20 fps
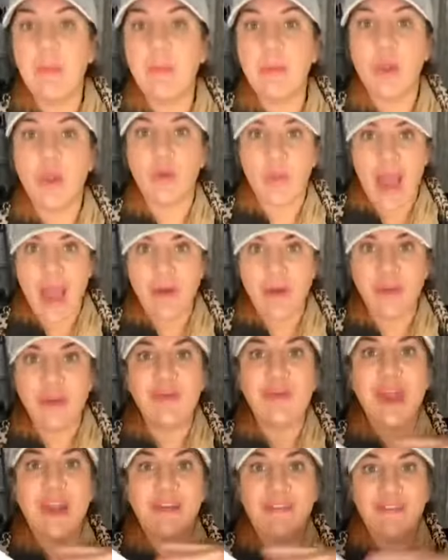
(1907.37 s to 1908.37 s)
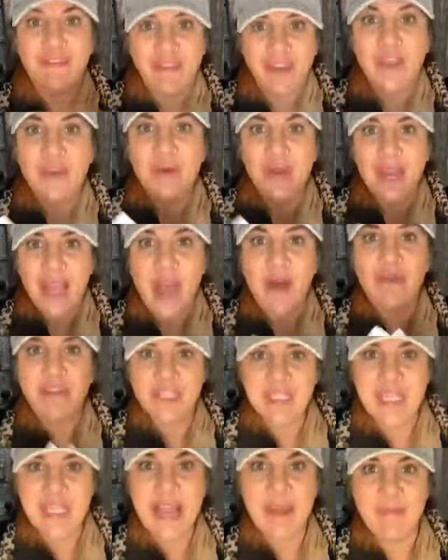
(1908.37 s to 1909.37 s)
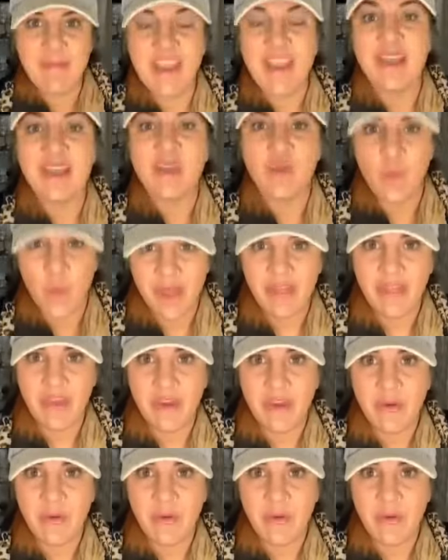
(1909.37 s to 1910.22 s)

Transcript: around you that are figuring out the same things with you.